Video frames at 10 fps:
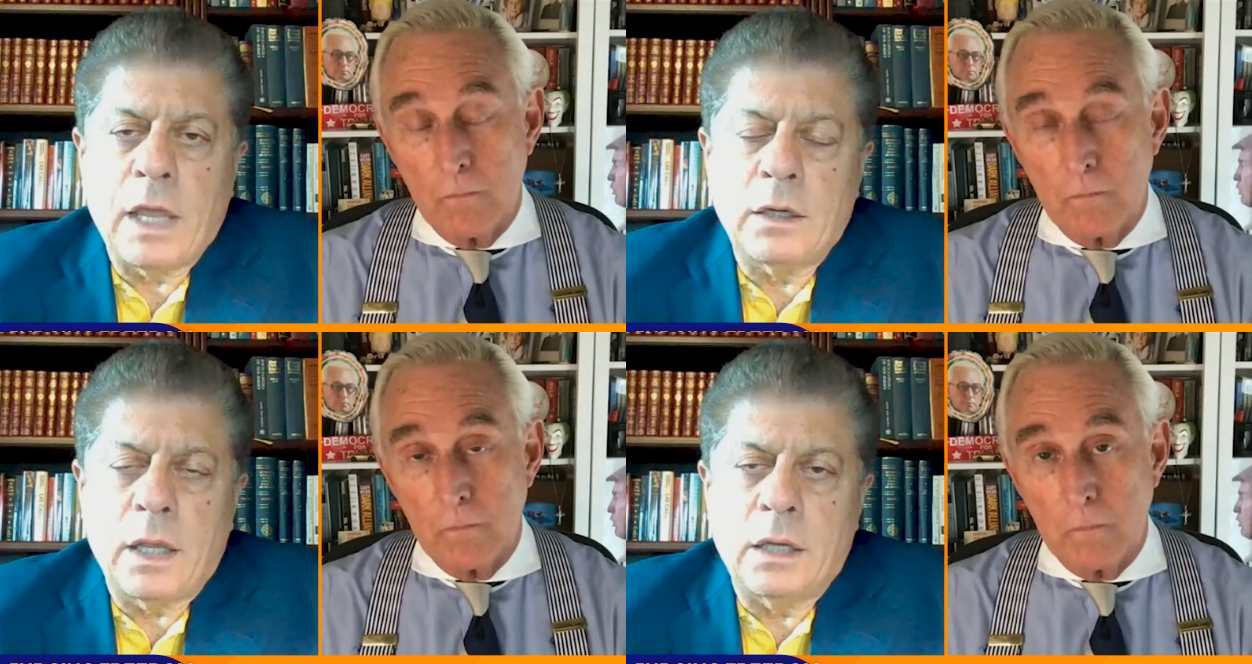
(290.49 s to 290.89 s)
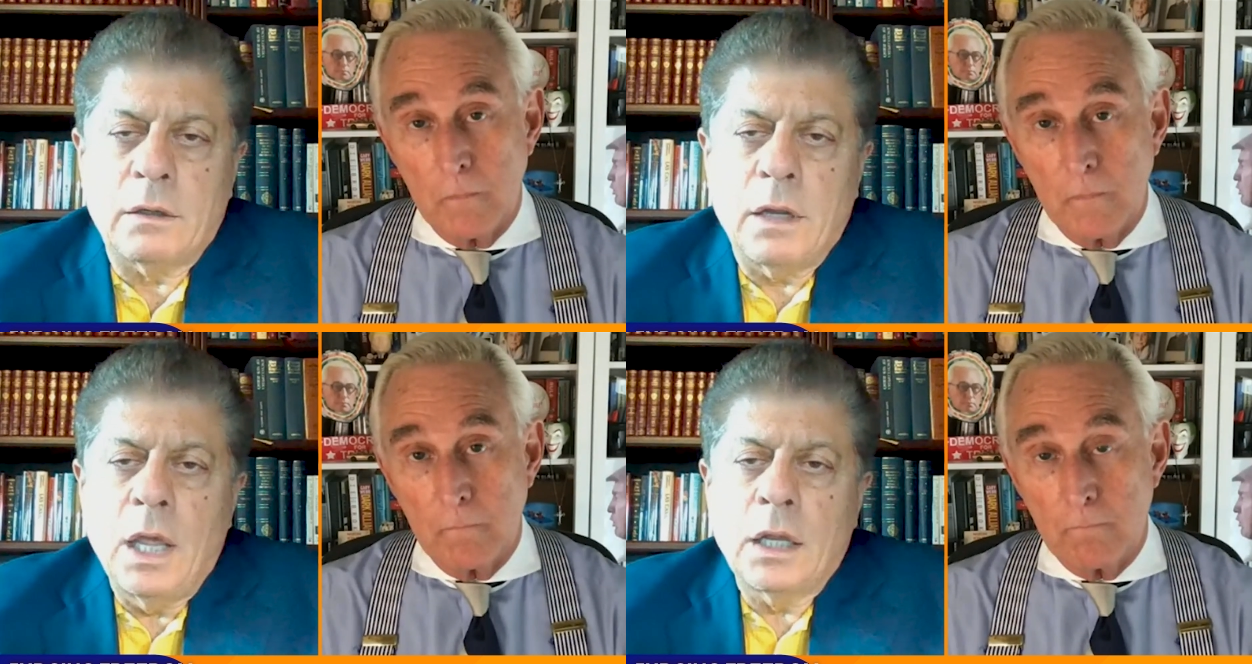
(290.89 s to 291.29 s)
Speaker 1: and,
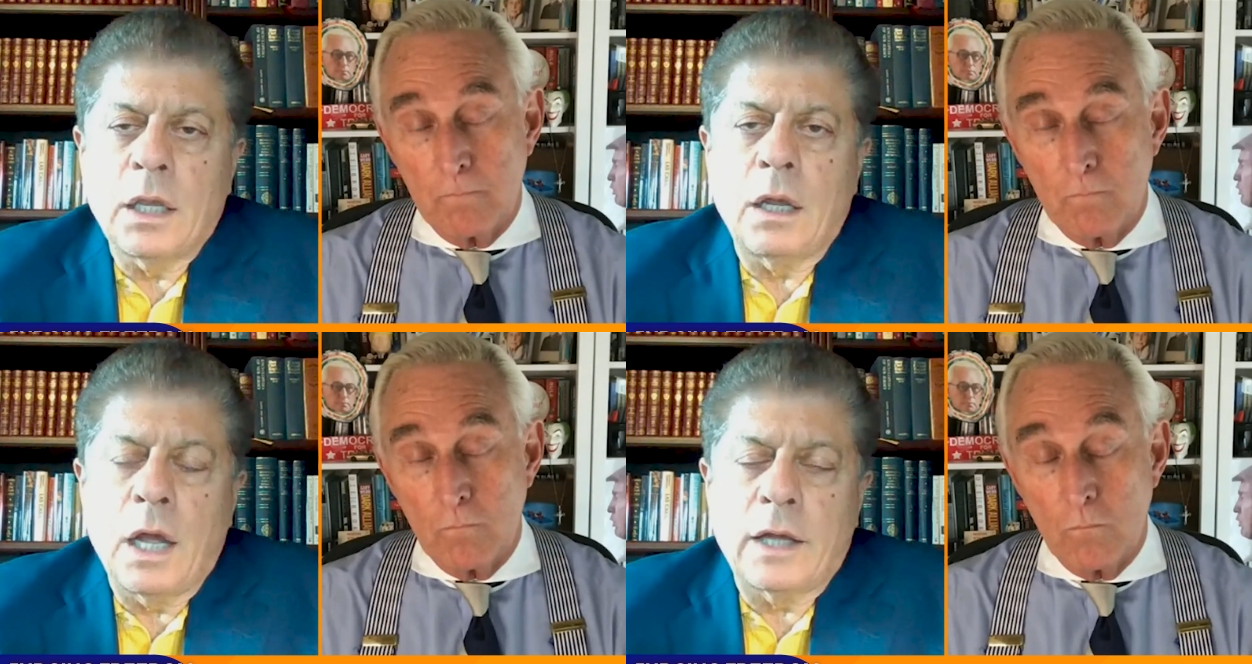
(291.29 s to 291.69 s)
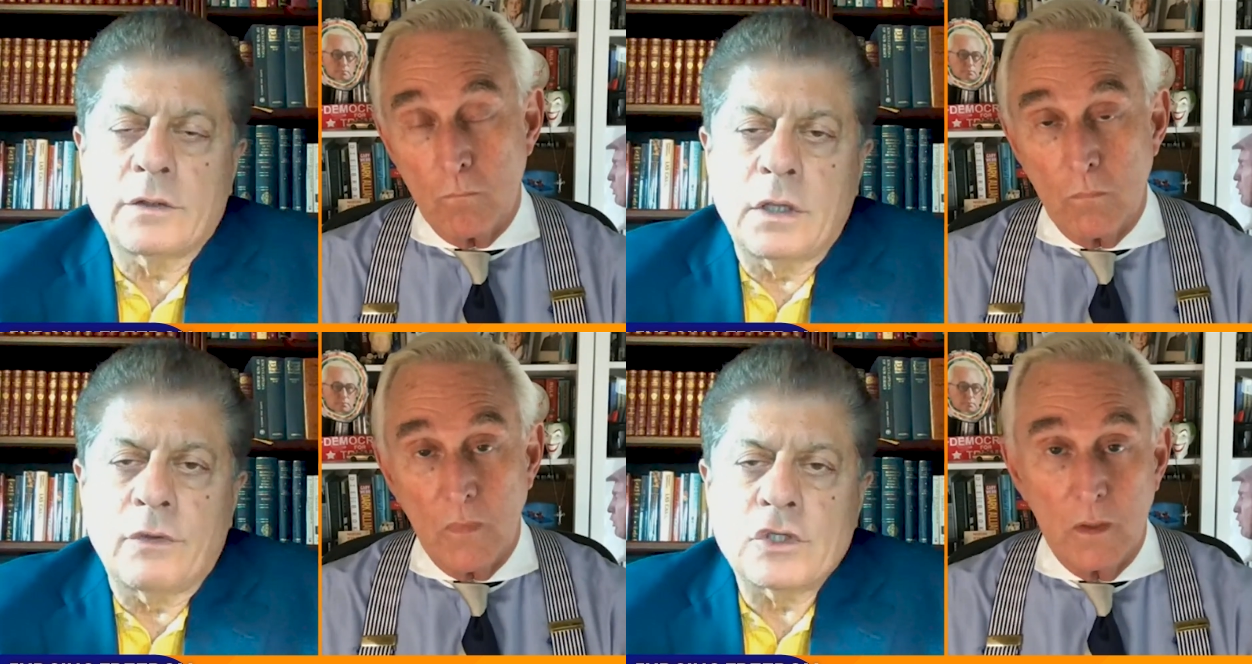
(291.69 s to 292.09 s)
and
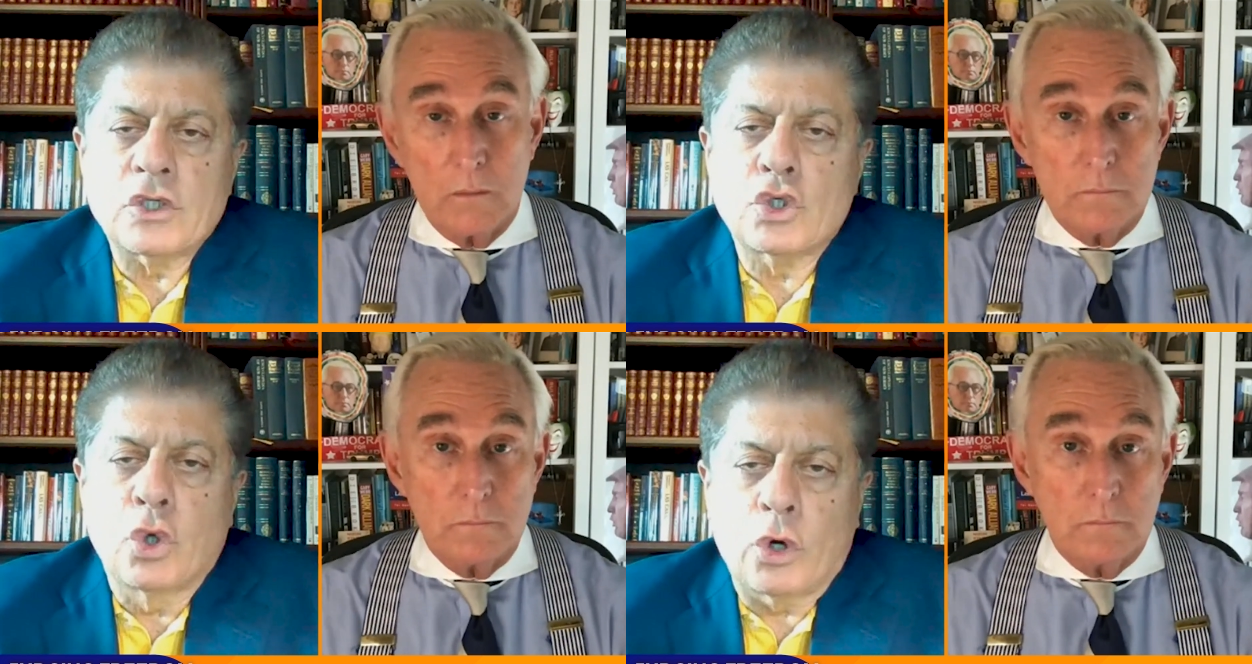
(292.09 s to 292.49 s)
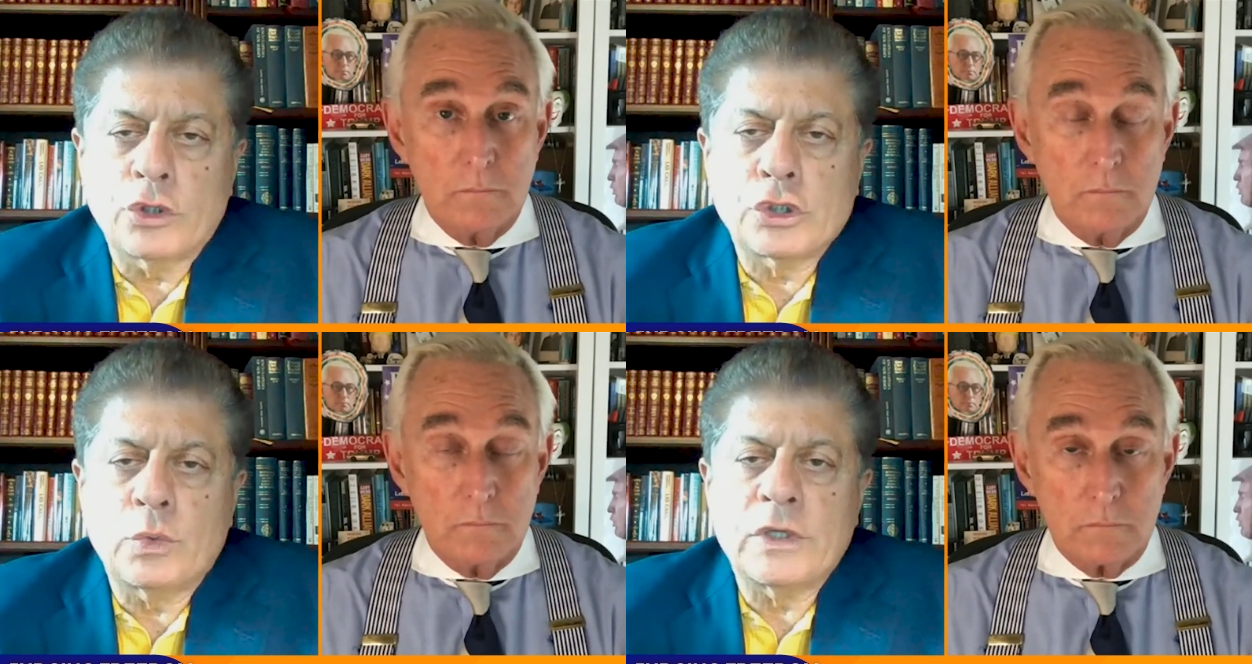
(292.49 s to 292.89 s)
concocting this
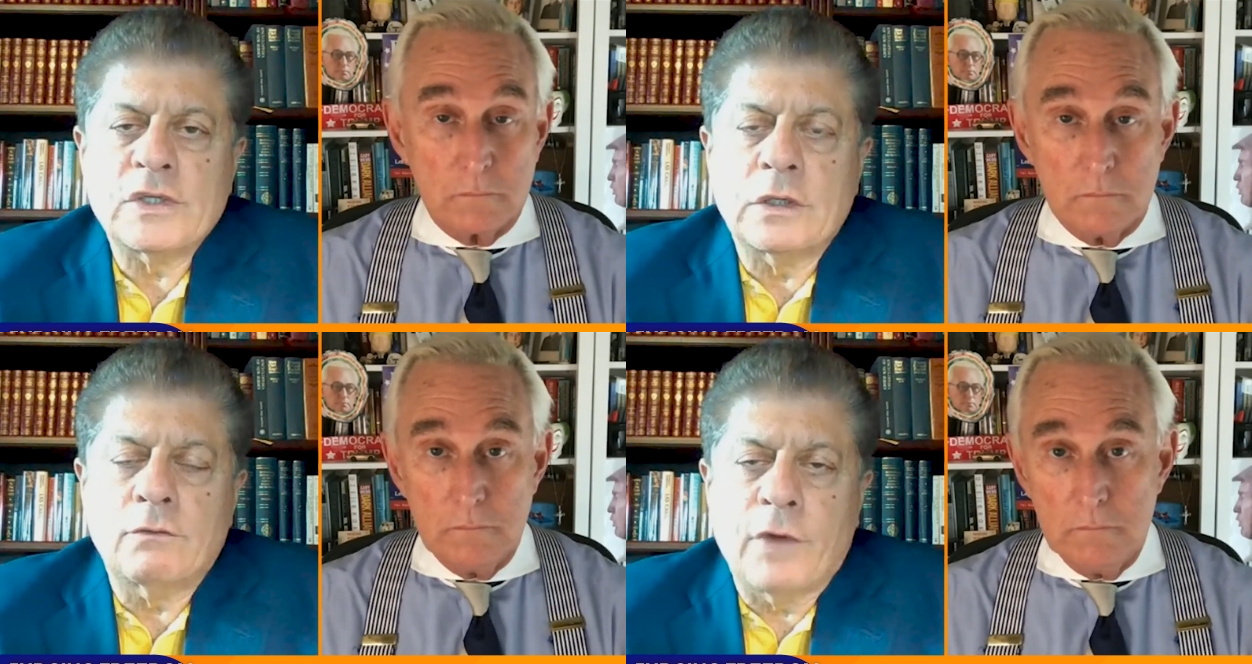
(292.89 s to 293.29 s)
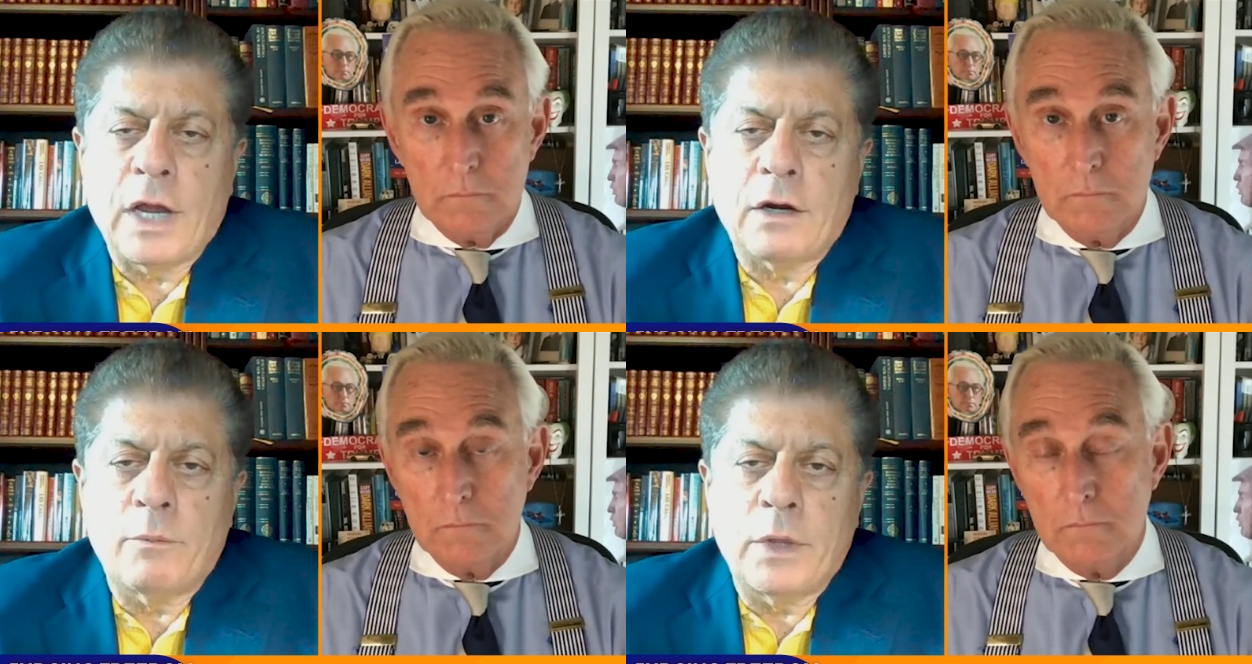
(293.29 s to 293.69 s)
tortuous
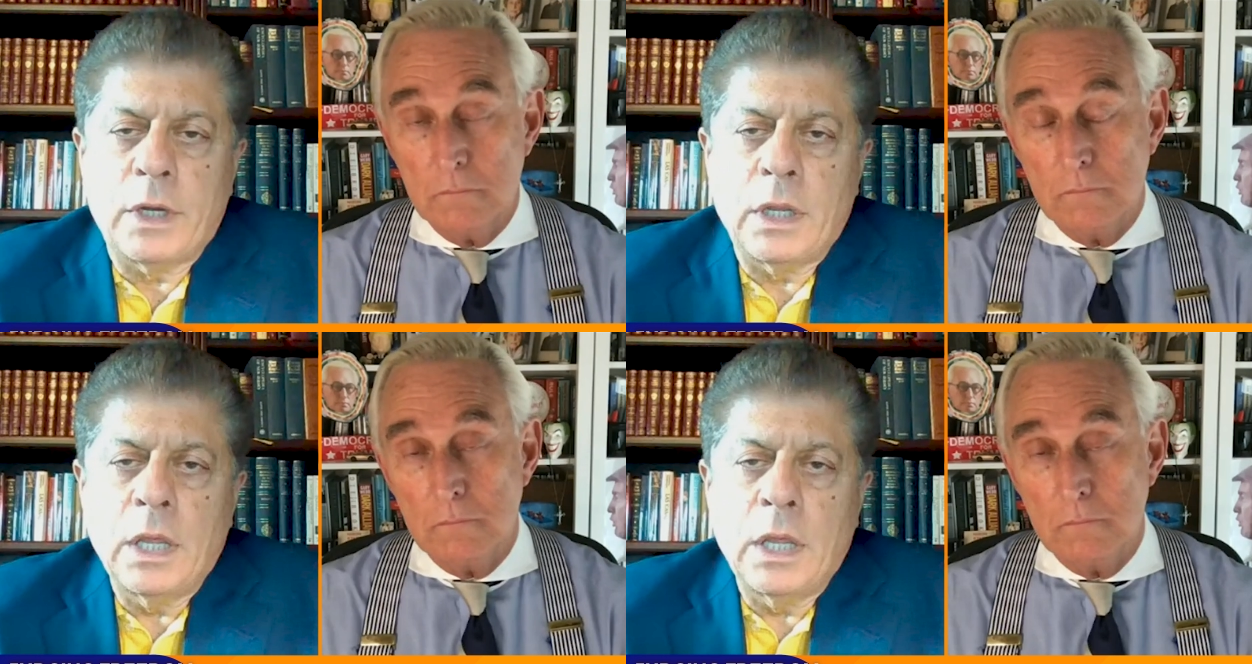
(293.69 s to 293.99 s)
environment